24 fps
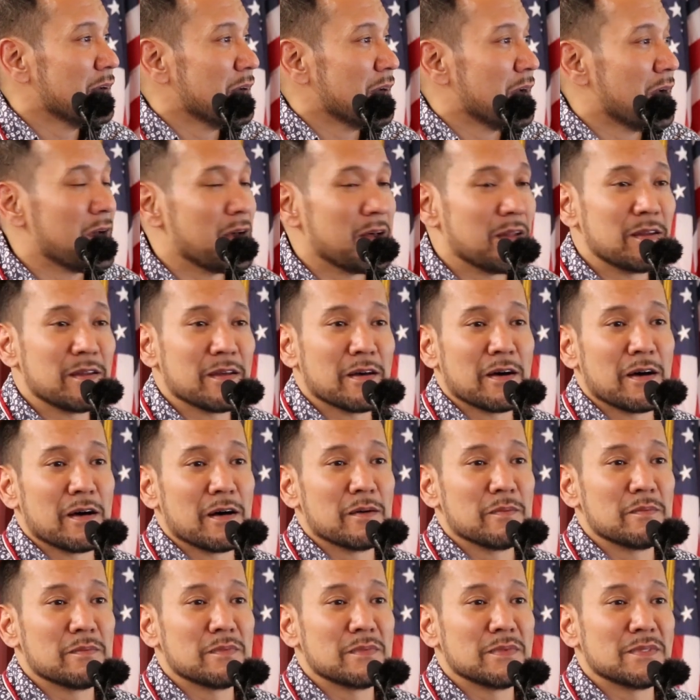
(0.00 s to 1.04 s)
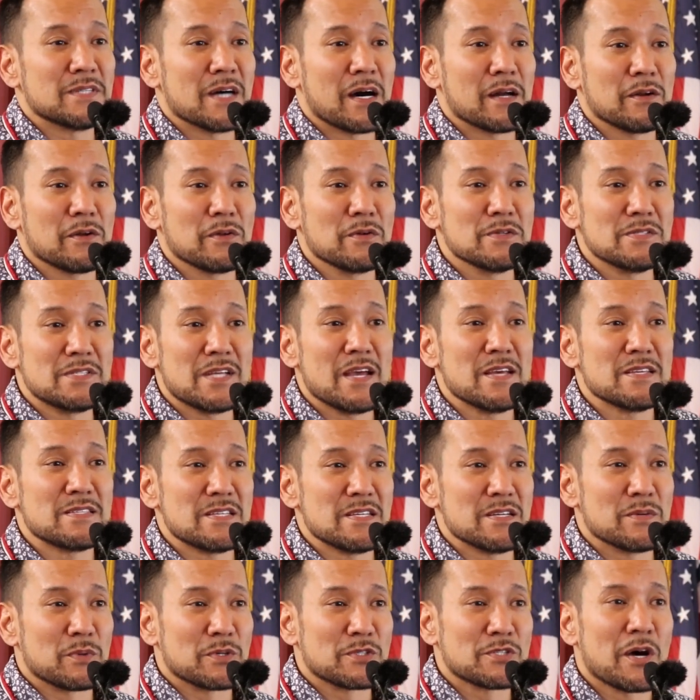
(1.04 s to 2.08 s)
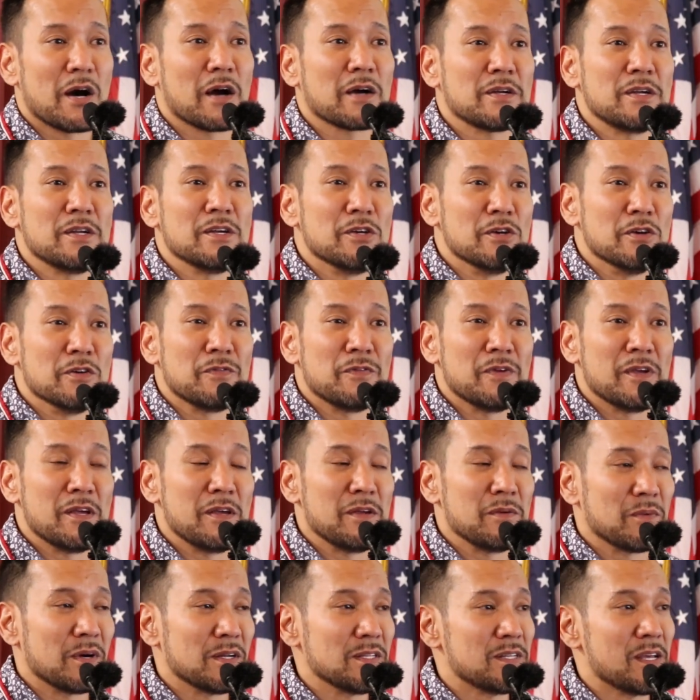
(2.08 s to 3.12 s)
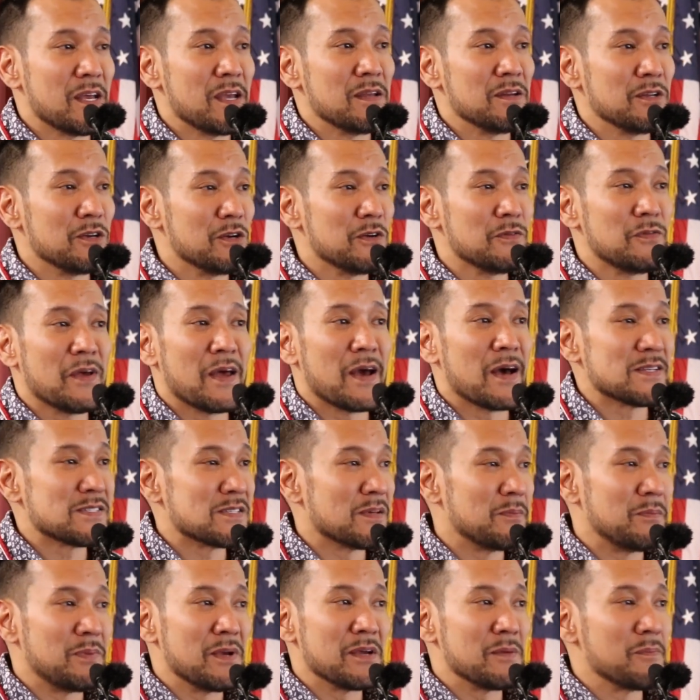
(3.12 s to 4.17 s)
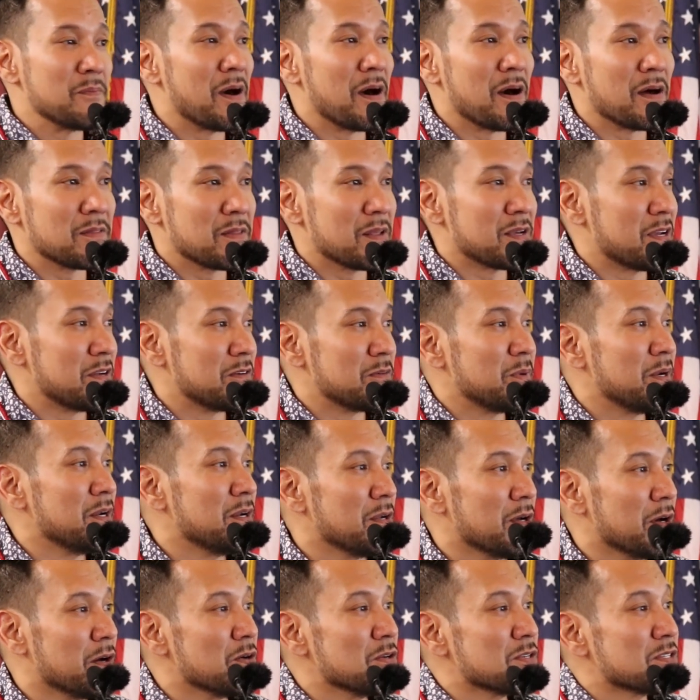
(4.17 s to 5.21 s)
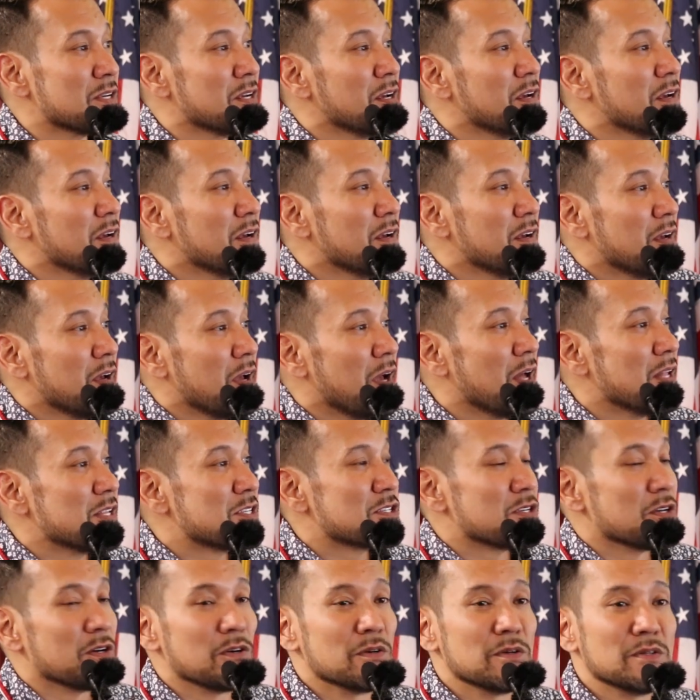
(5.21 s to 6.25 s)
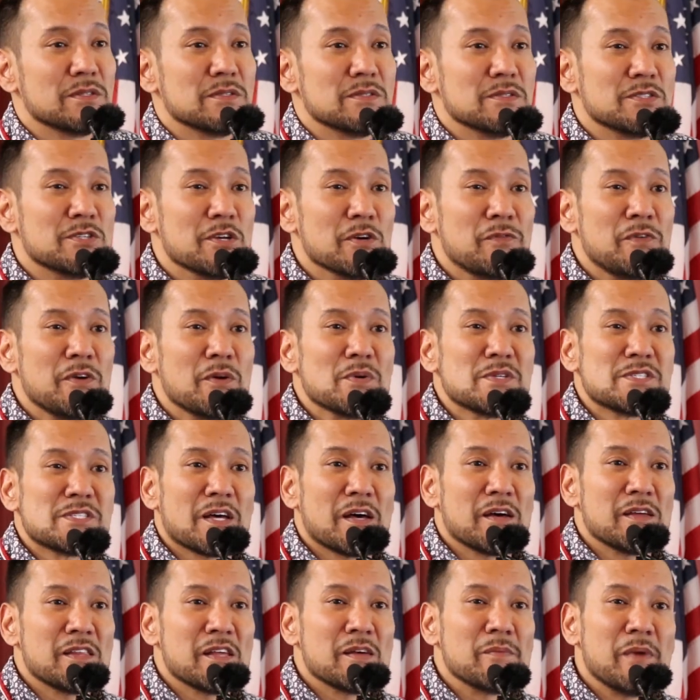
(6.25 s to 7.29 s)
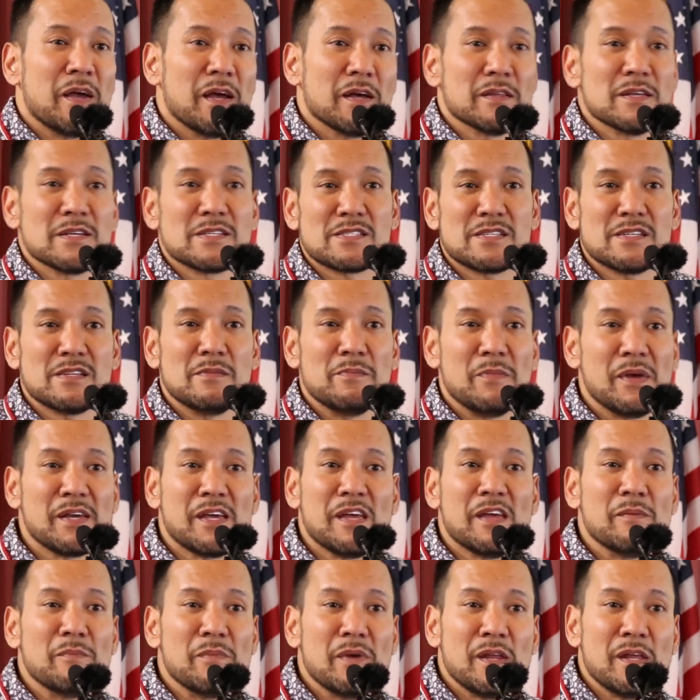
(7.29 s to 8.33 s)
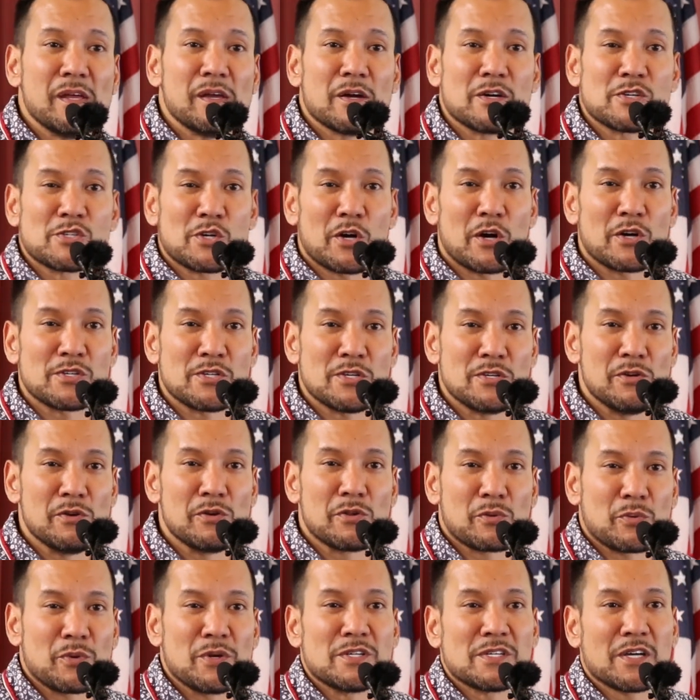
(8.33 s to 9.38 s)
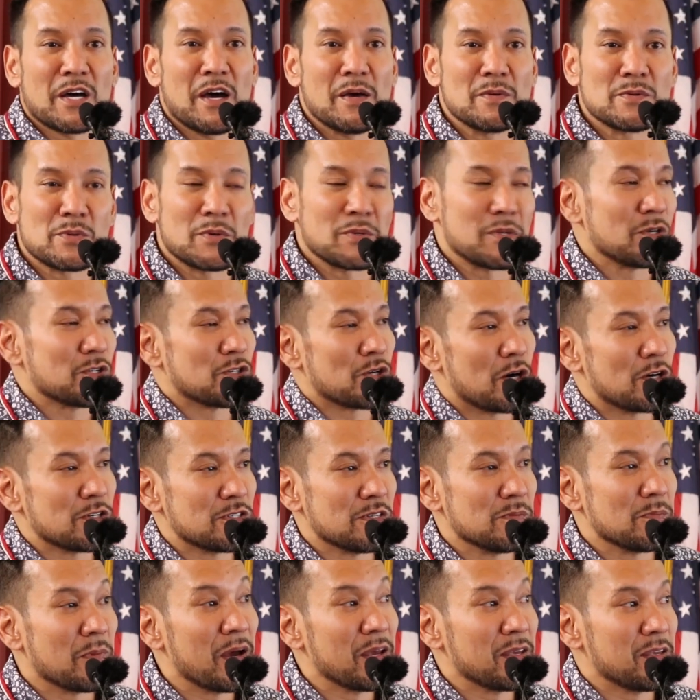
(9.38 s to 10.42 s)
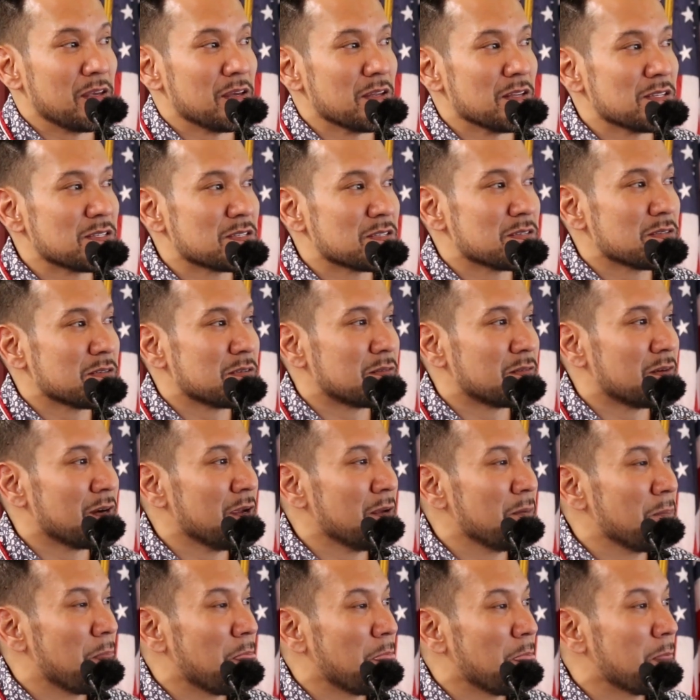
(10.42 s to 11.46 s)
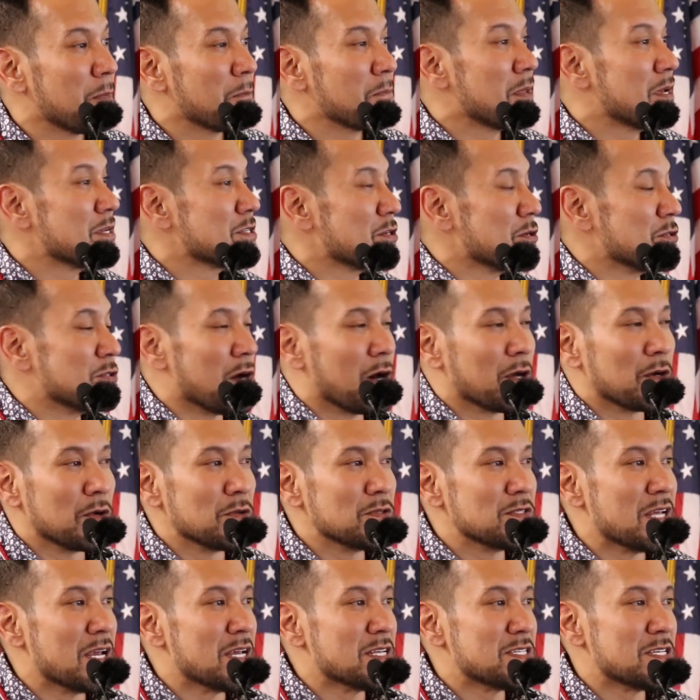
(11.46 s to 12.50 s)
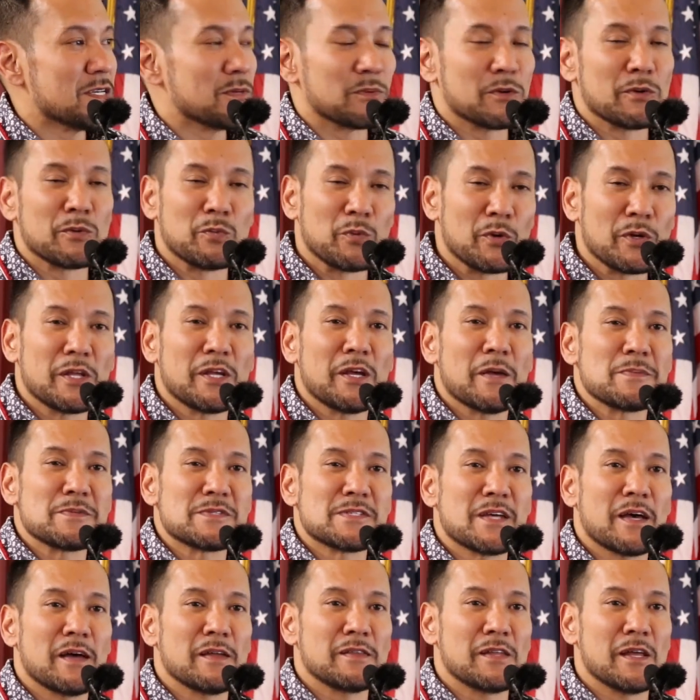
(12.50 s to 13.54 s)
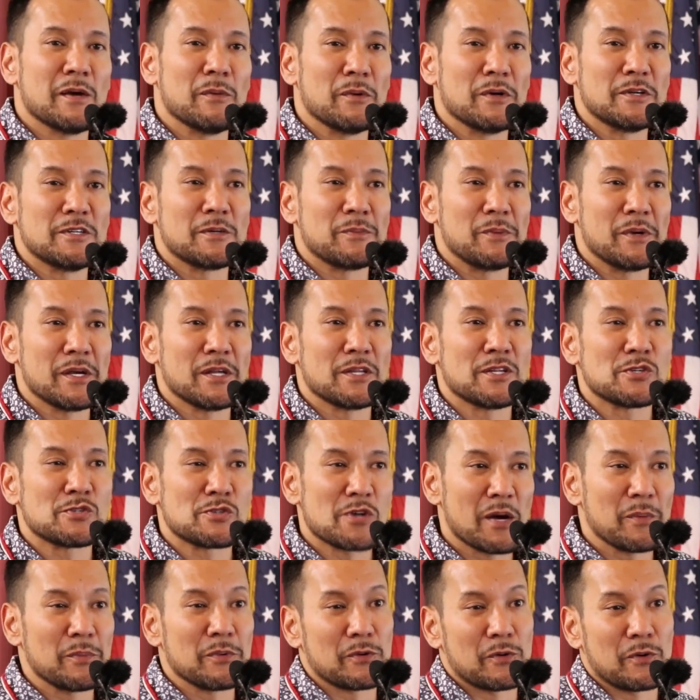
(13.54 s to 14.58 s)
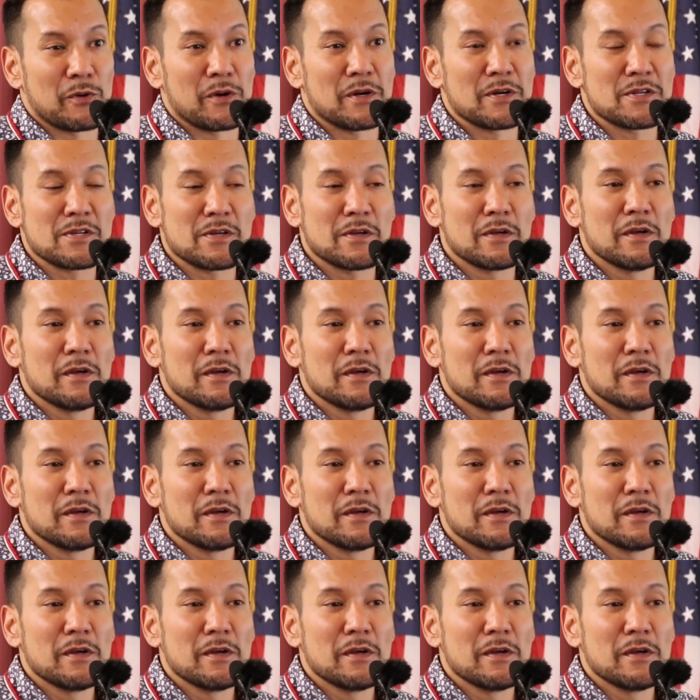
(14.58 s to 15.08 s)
And Donald and Daisy were talking to Goofy one day, and Goofy has a big mouth, like everybody knows. And so Goofy was telling them, hey, listen, Mickey and Minnie are charging you 3 times what they're charging my kids, right? So Donald and Daisy were really upset. They wanted to bring it to tribal court.